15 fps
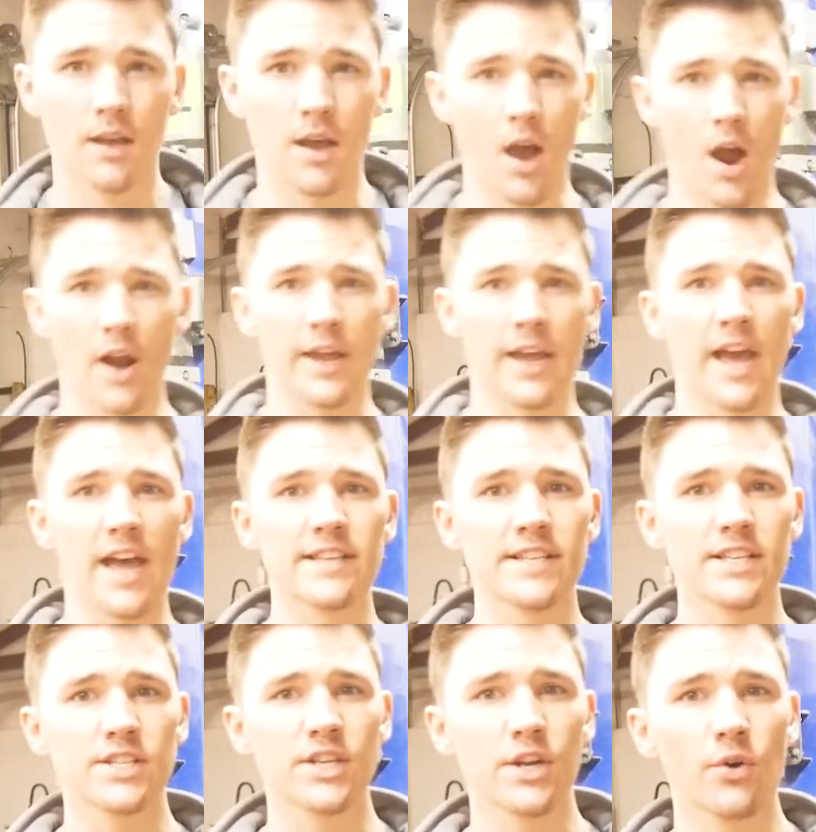Alright guys,
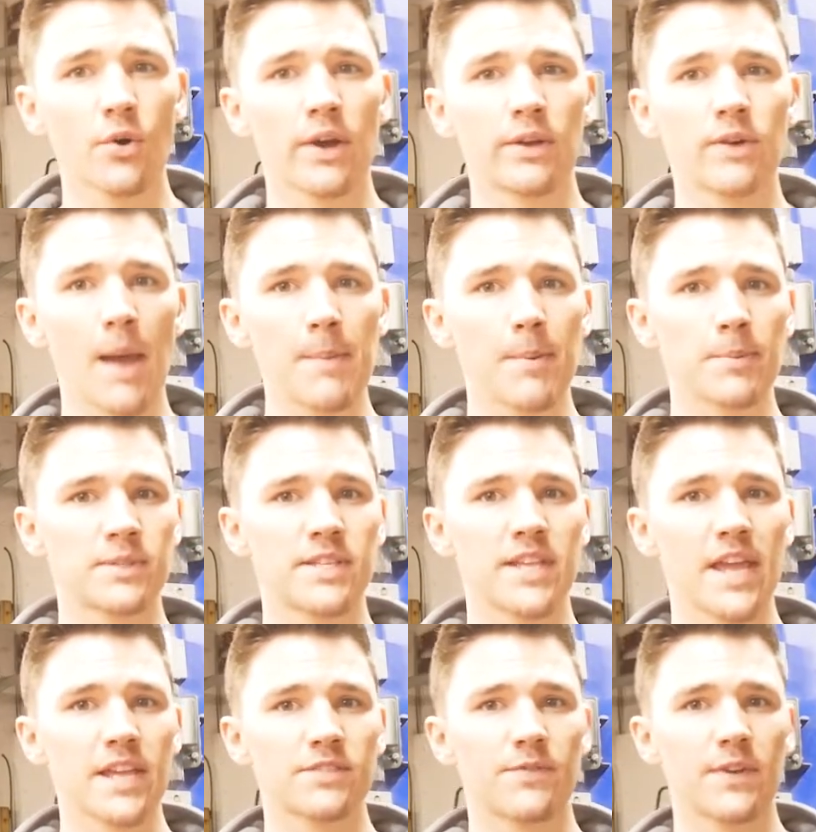that's going to go ahead and wrap up
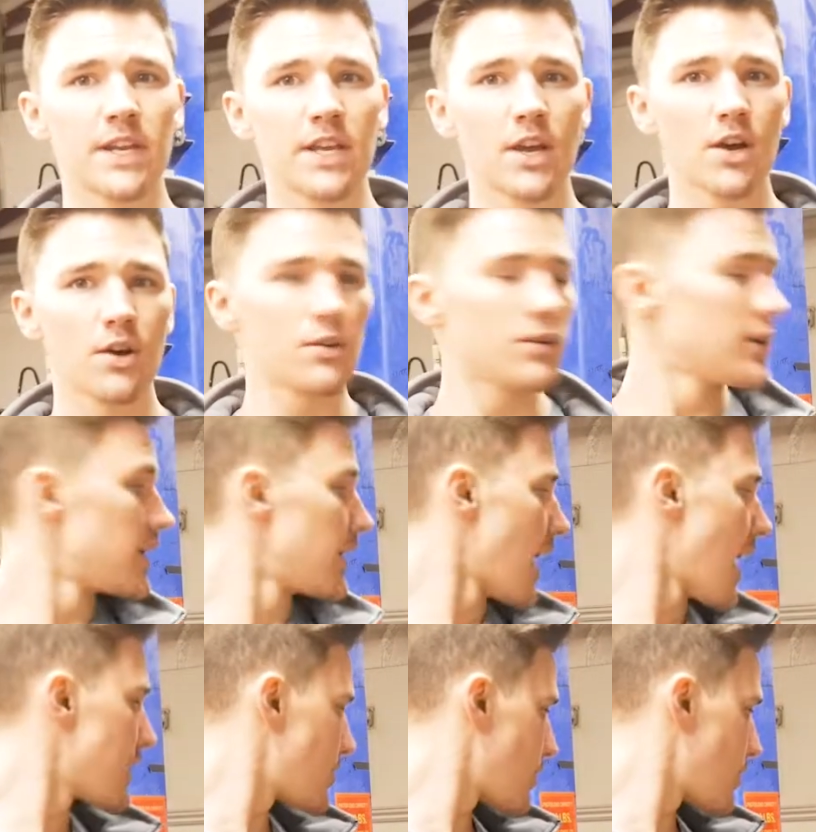today's video. As